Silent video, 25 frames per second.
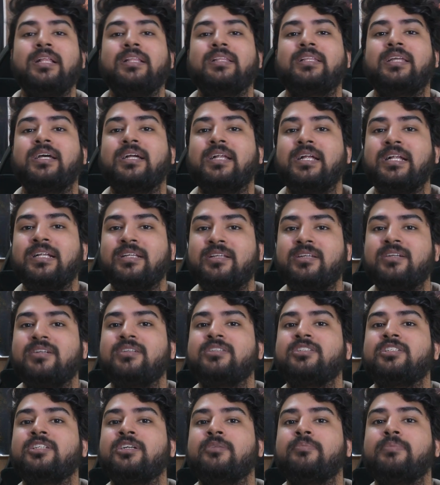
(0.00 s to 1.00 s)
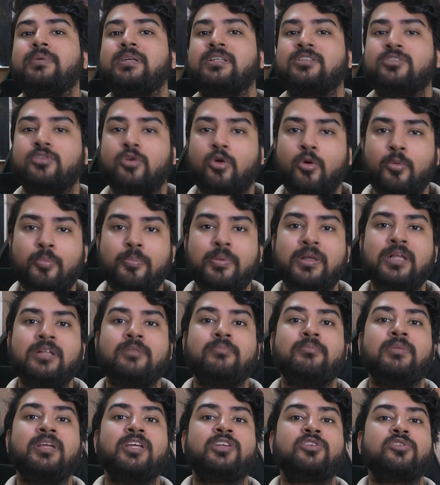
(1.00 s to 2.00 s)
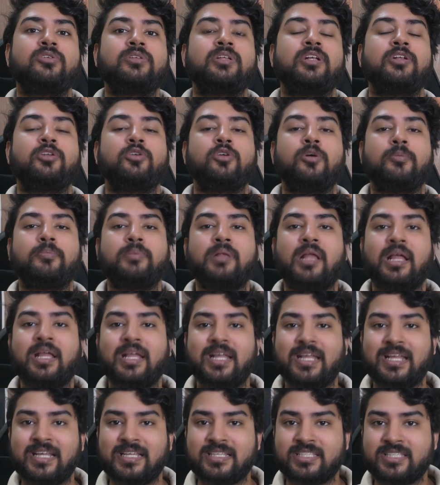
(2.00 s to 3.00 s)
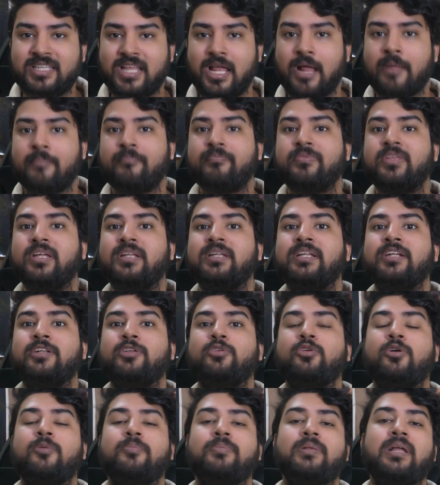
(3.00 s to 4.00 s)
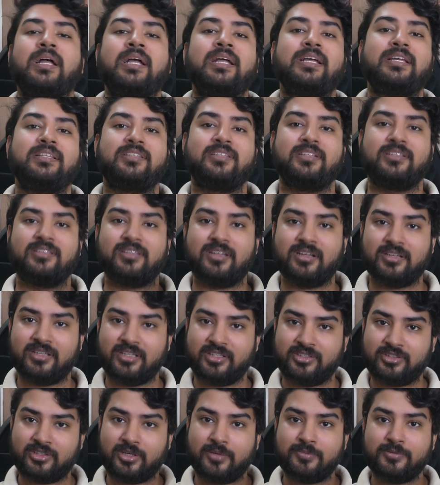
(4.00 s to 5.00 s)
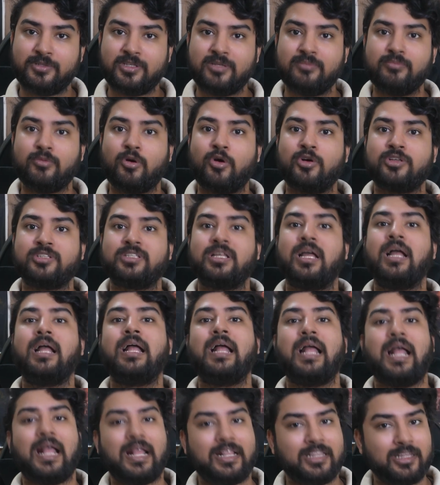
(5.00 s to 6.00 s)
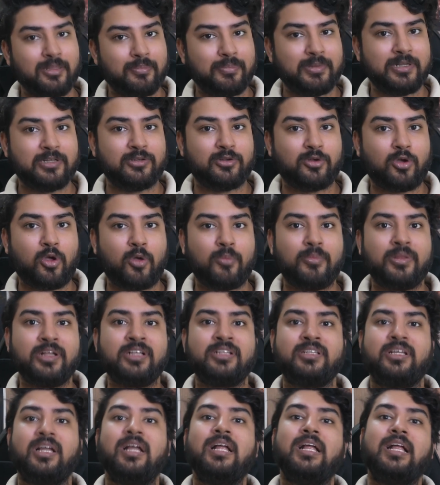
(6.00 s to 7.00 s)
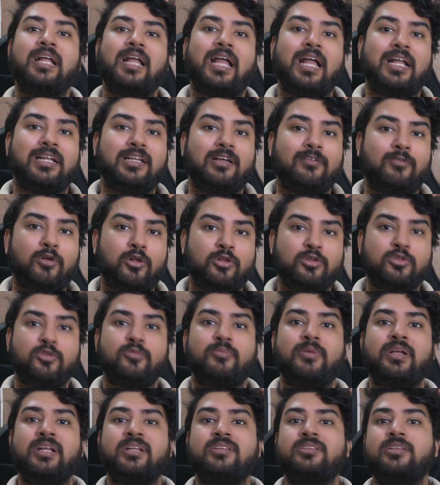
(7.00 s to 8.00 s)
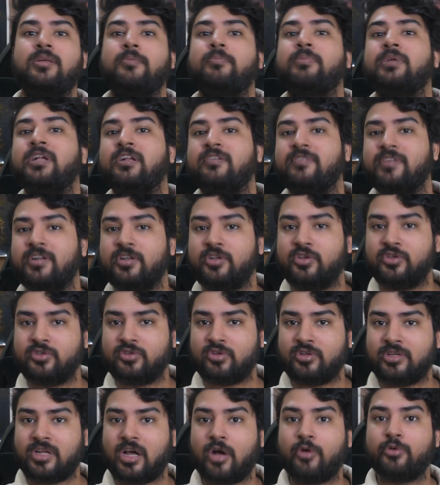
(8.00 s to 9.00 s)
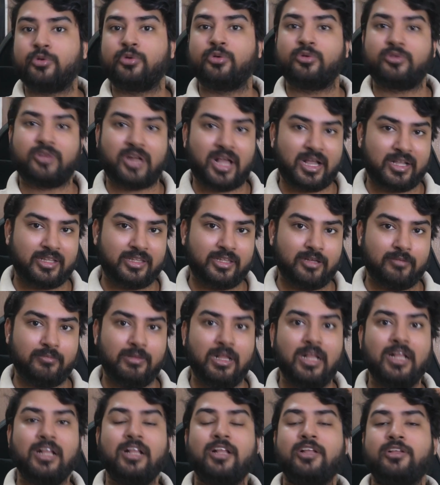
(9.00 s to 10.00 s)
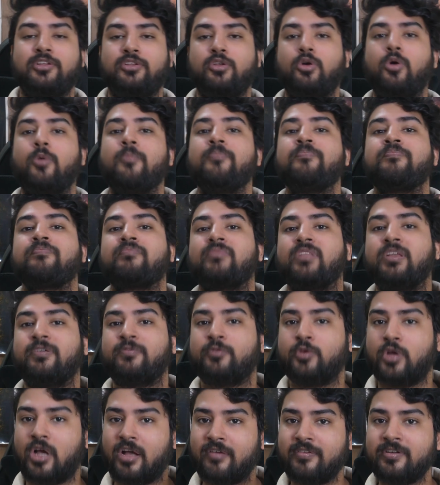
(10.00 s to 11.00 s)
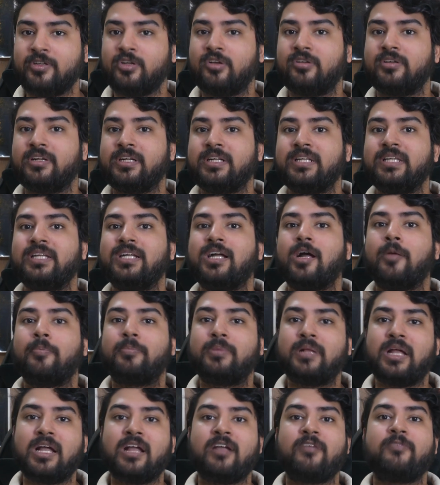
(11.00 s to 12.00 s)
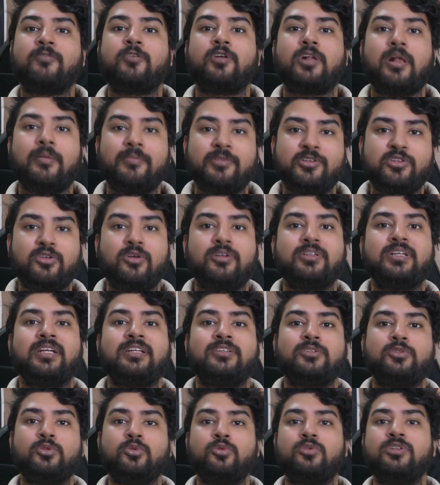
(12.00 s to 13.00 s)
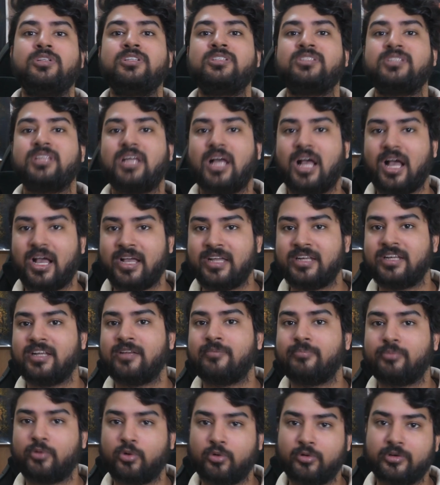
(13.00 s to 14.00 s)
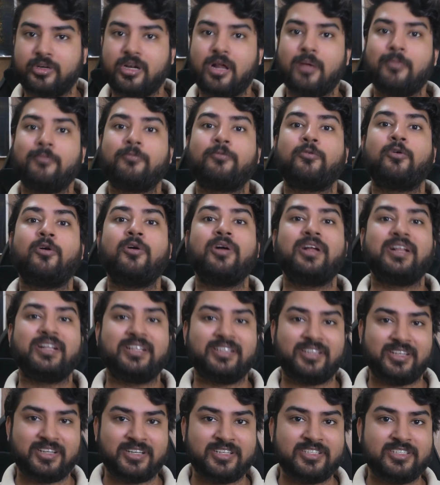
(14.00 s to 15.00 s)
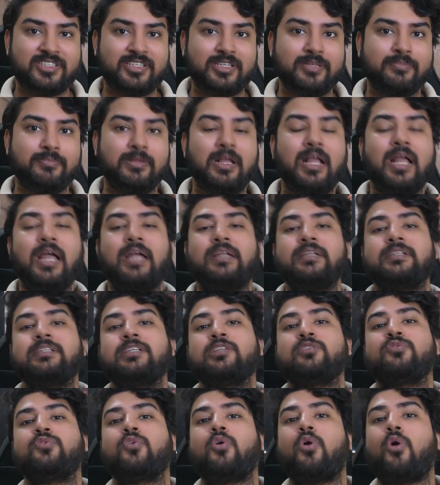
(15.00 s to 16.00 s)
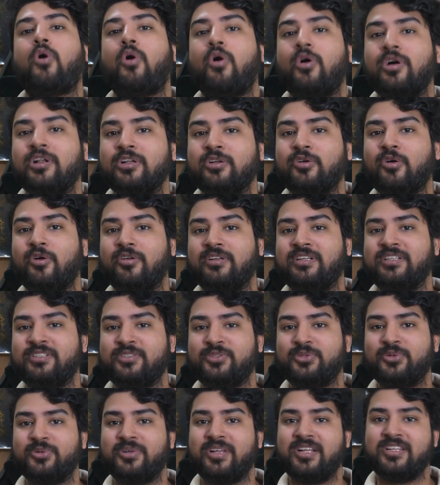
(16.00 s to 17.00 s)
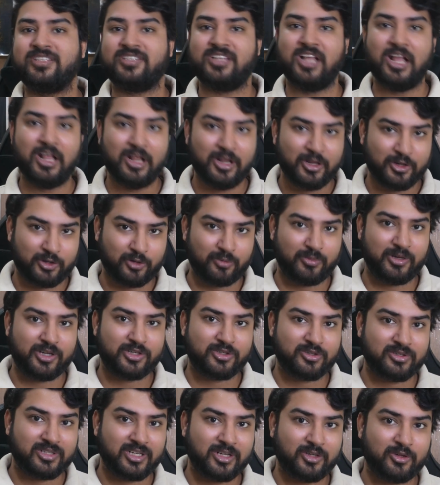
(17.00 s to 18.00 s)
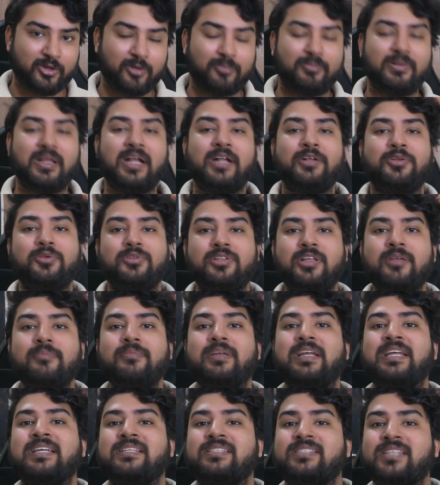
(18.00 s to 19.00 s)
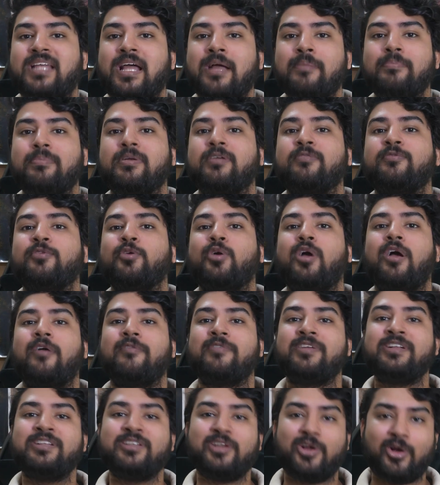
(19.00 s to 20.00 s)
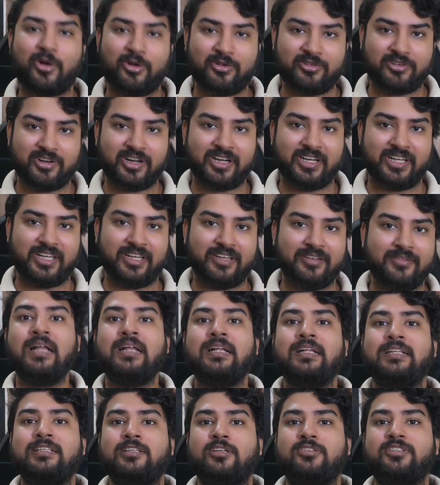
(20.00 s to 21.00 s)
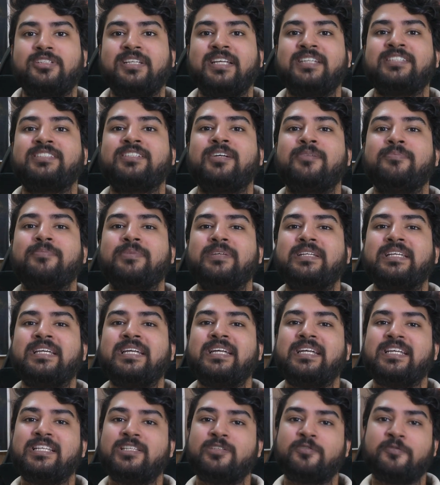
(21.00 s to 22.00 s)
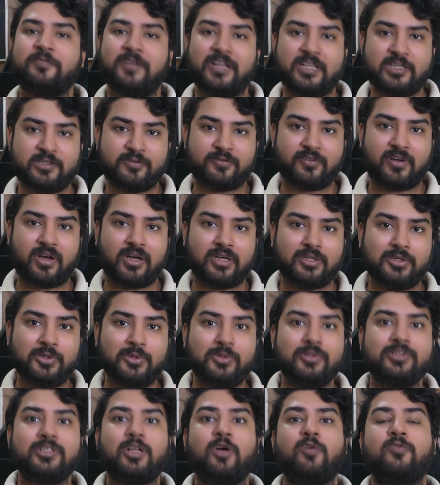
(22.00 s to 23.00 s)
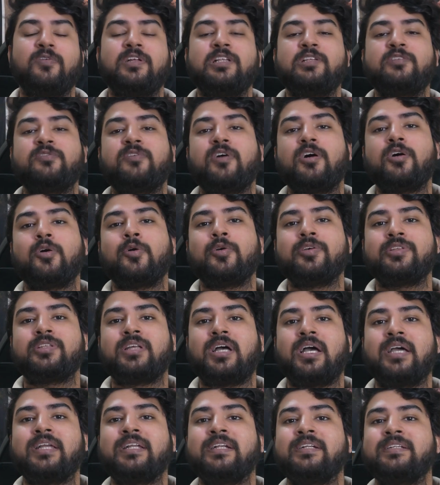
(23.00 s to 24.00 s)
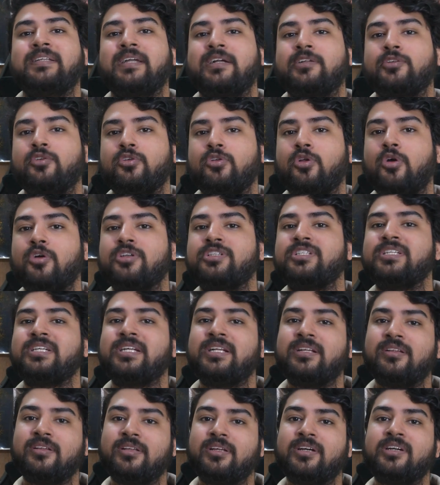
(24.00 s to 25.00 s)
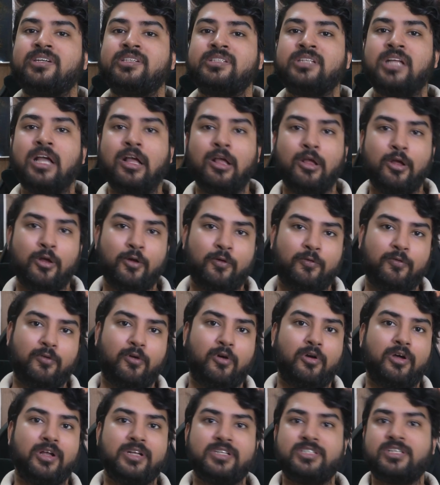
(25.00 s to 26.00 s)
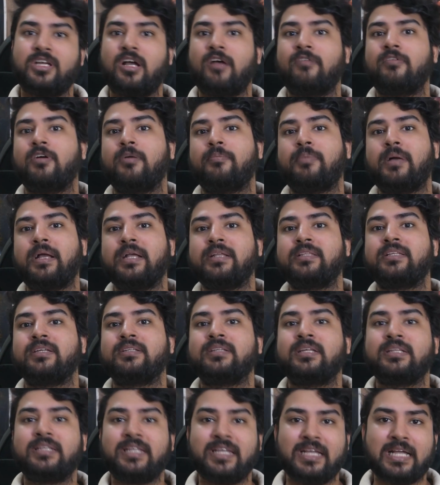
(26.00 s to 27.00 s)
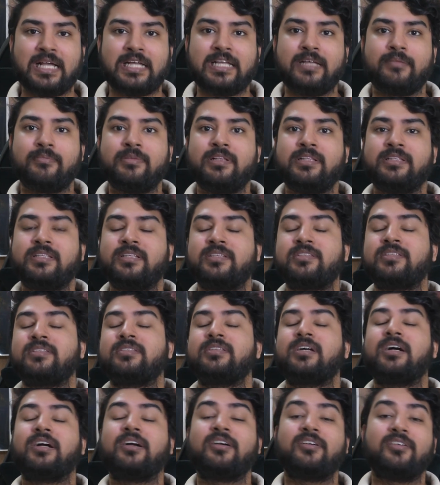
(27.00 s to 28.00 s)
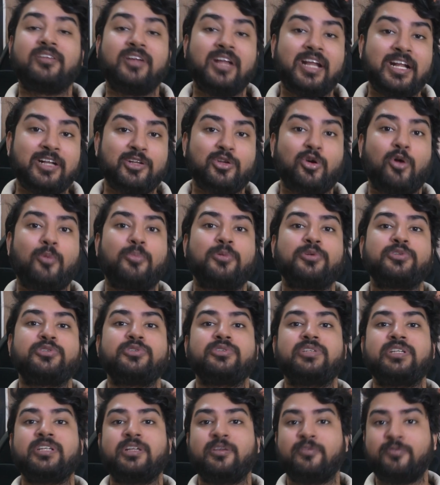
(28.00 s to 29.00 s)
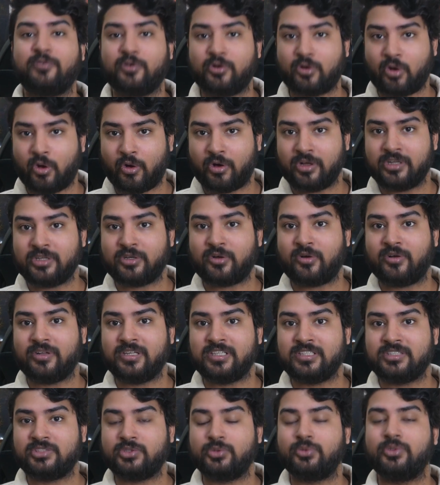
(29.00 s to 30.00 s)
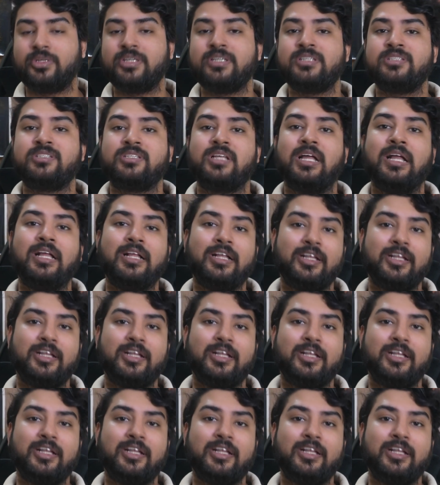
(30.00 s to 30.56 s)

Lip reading: their internship is open. Make sure that you apply ASAP. The link to apply is in the description box and the pinned comment. And I've also made separate videos on how to crack them. So if you haven't already, apply for Amazon and Google's hiring program for internship, and it is for all college students. So make sure that you apply to them ASAP if you haven't already. Now the next company is Wells Fargo. Now Wells Fargo is hiring technology intern for Java, Python and AI ML. This is a great opportunity for all college students.